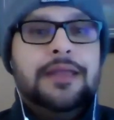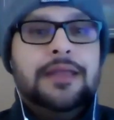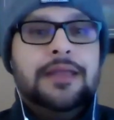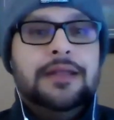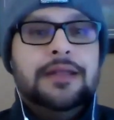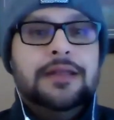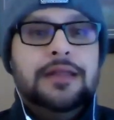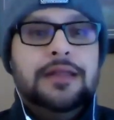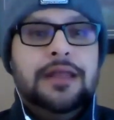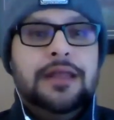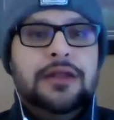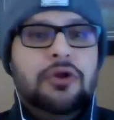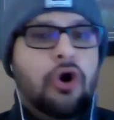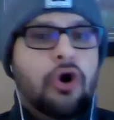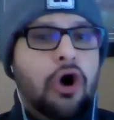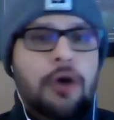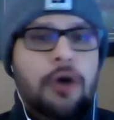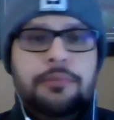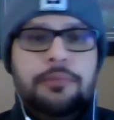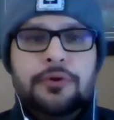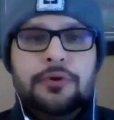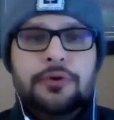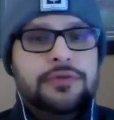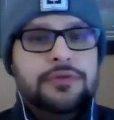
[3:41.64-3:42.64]
in
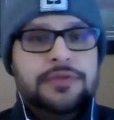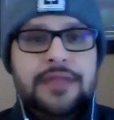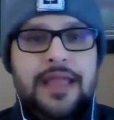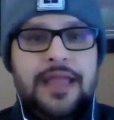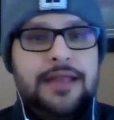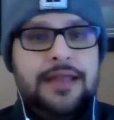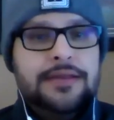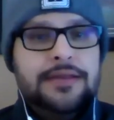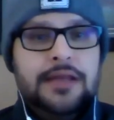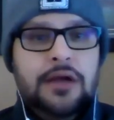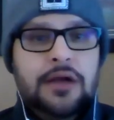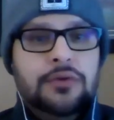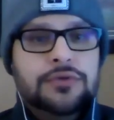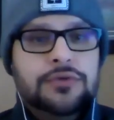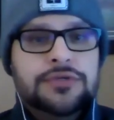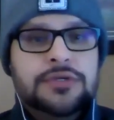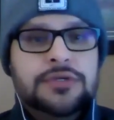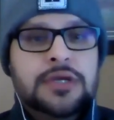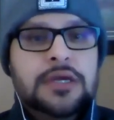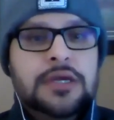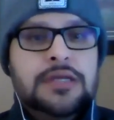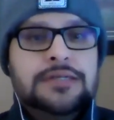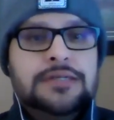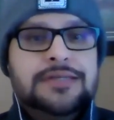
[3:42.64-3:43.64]
Auburn standout
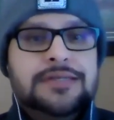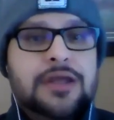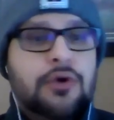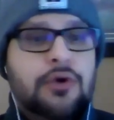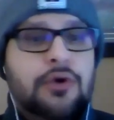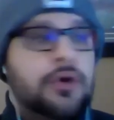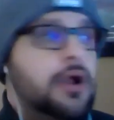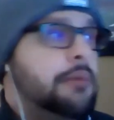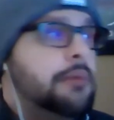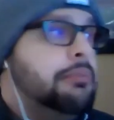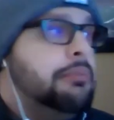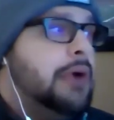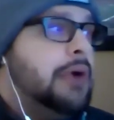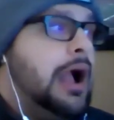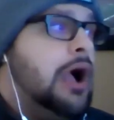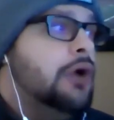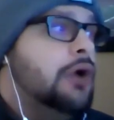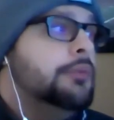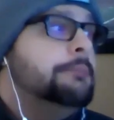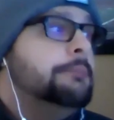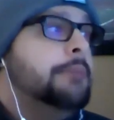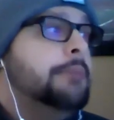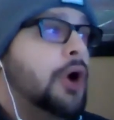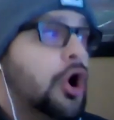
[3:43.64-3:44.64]
Derek
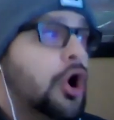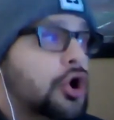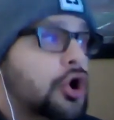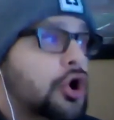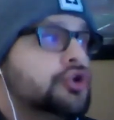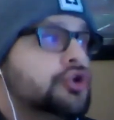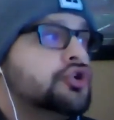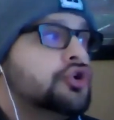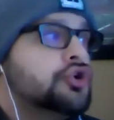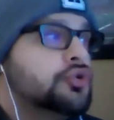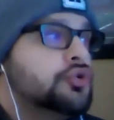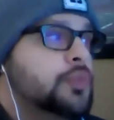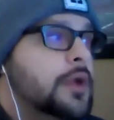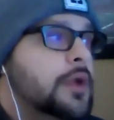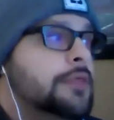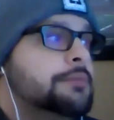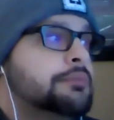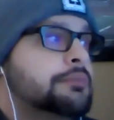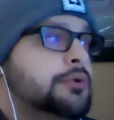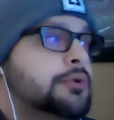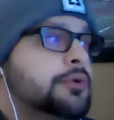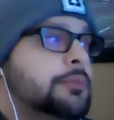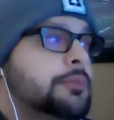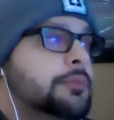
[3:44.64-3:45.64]
Brown, partnered
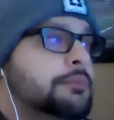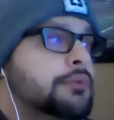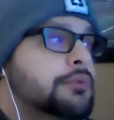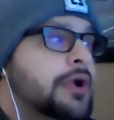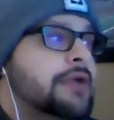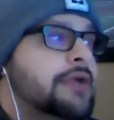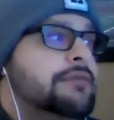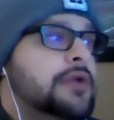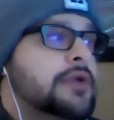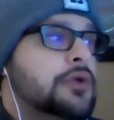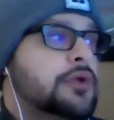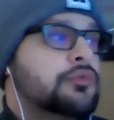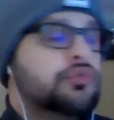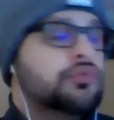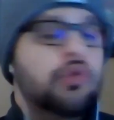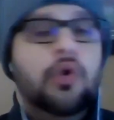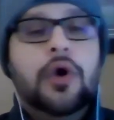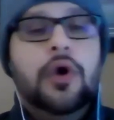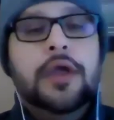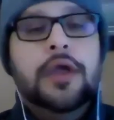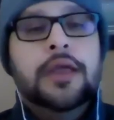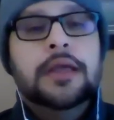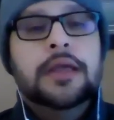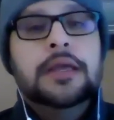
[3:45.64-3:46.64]
with Bravion
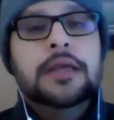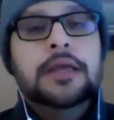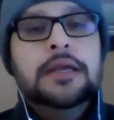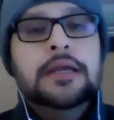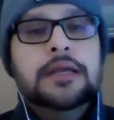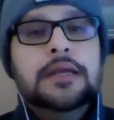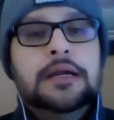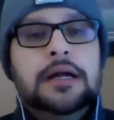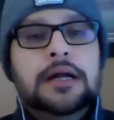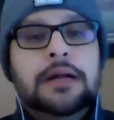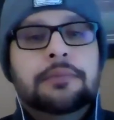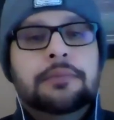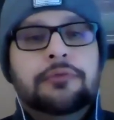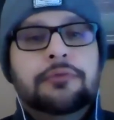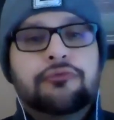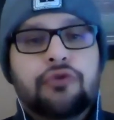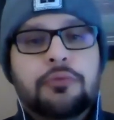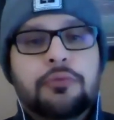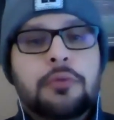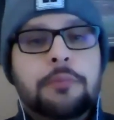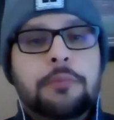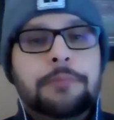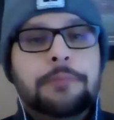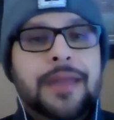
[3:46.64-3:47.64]
Roy, the
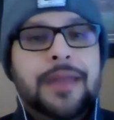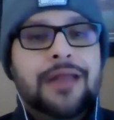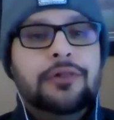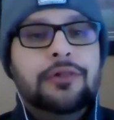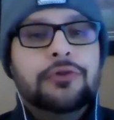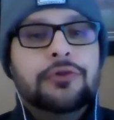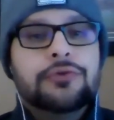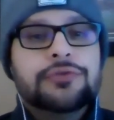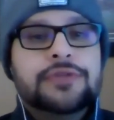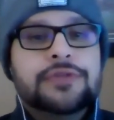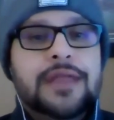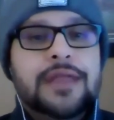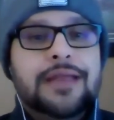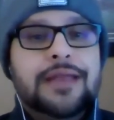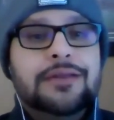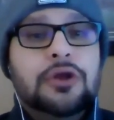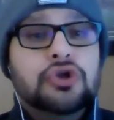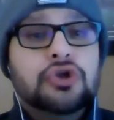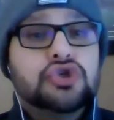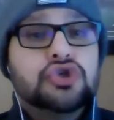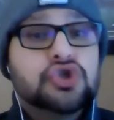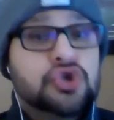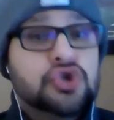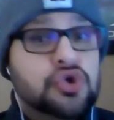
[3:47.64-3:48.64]
former Baylor
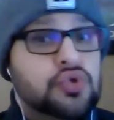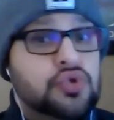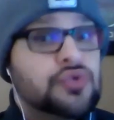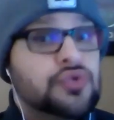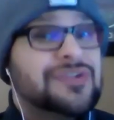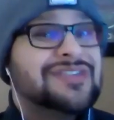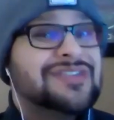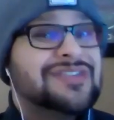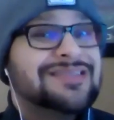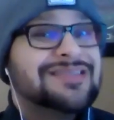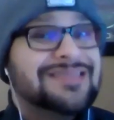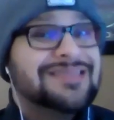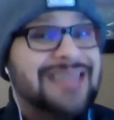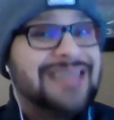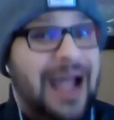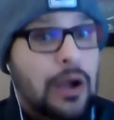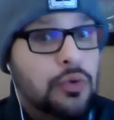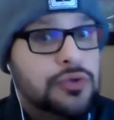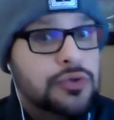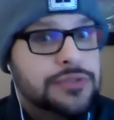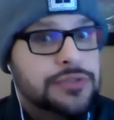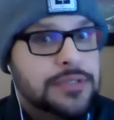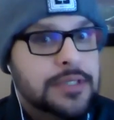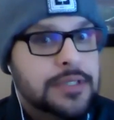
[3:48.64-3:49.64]
standout, two
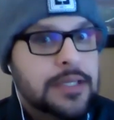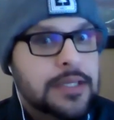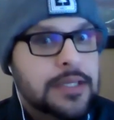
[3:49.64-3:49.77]
stout,